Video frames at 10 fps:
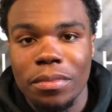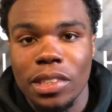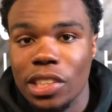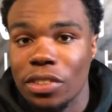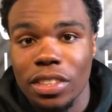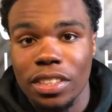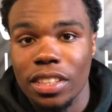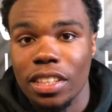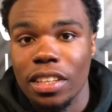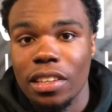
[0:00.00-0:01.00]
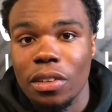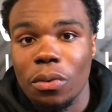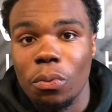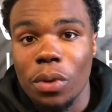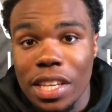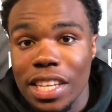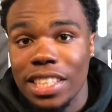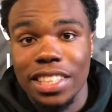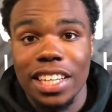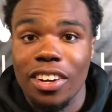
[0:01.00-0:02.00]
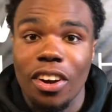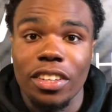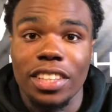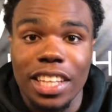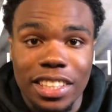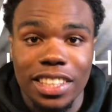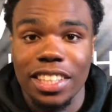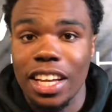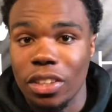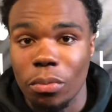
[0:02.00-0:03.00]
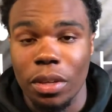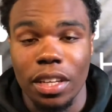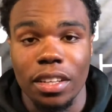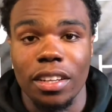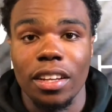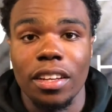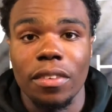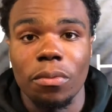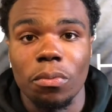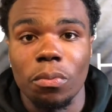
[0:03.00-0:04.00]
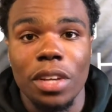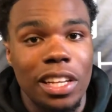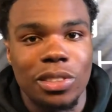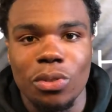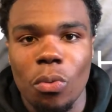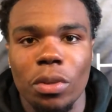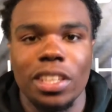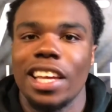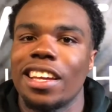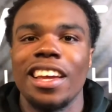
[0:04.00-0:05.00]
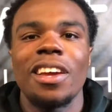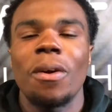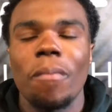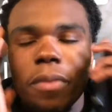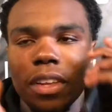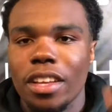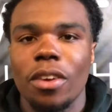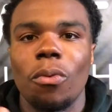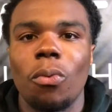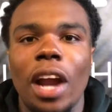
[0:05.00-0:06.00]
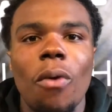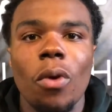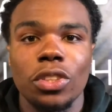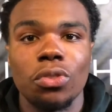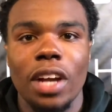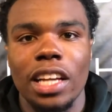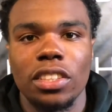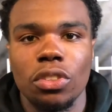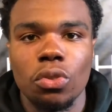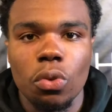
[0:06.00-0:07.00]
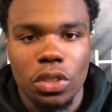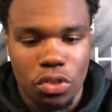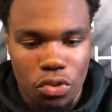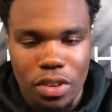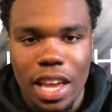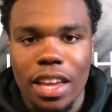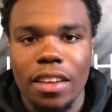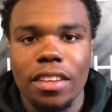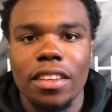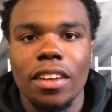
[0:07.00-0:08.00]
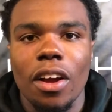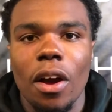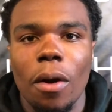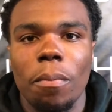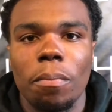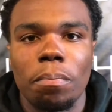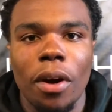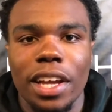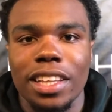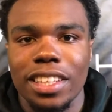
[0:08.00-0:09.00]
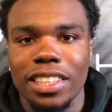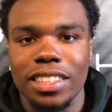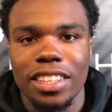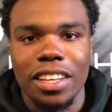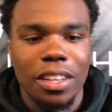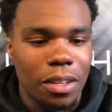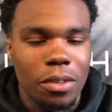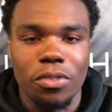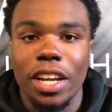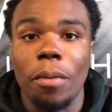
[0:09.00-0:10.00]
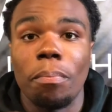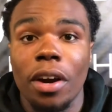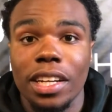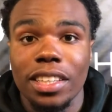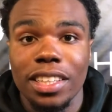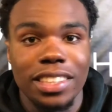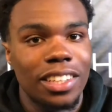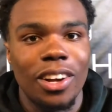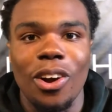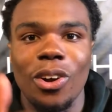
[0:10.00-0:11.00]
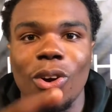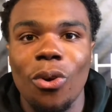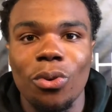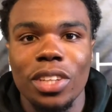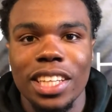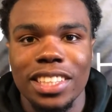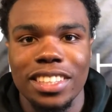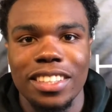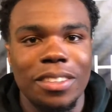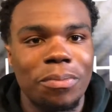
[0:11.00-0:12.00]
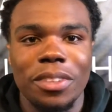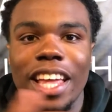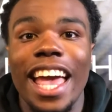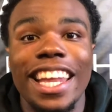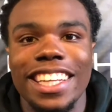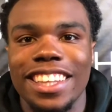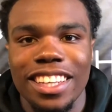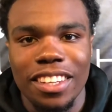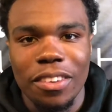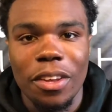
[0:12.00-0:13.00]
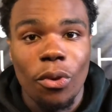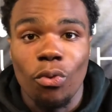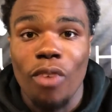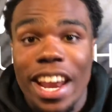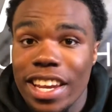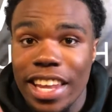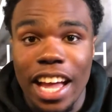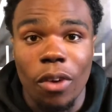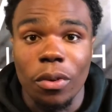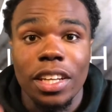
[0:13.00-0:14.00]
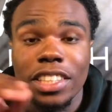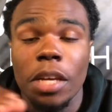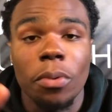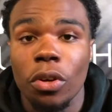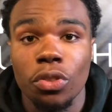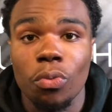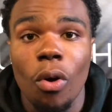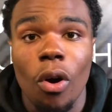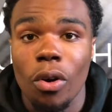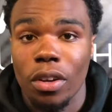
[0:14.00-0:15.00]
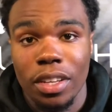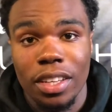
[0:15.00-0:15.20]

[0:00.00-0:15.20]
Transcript: Seriously, we need to get our things together, man. We got so much, like, what I want you guys to do is create a bucket list. Create a bucket list, a goal list, anything. Write it down, tape it on your wall.